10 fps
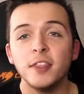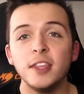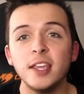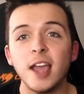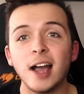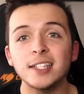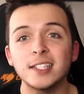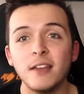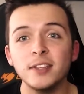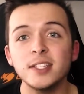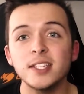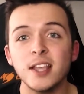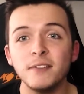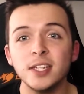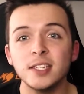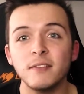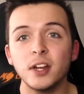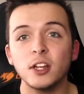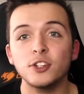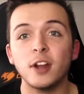The
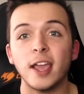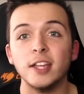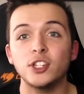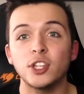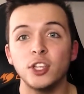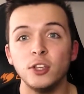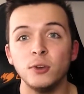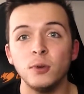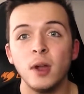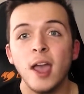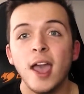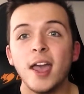i7-7700HQ